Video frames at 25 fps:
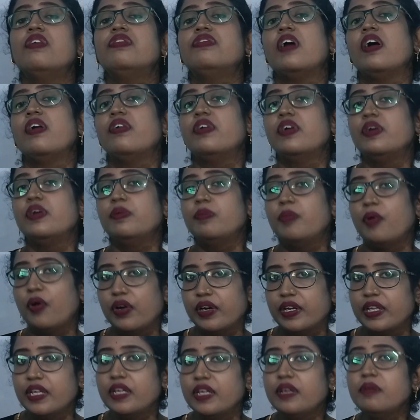of our
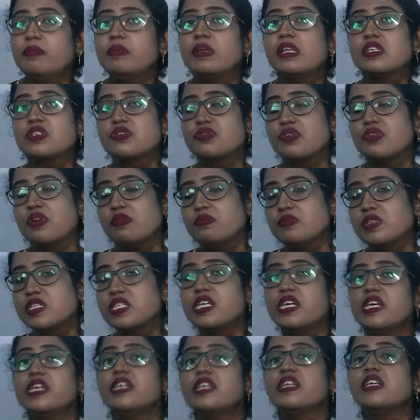body, means from
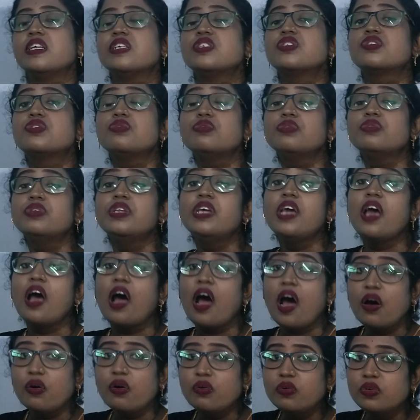CNS, to the
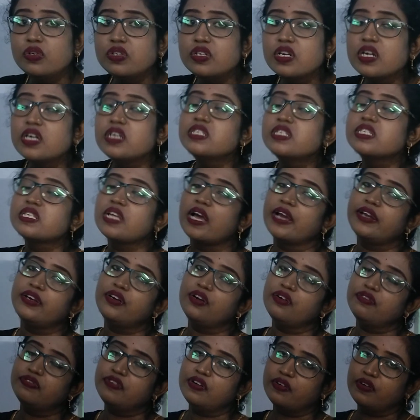outer
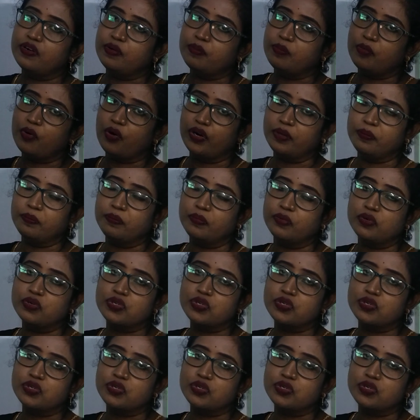side of our body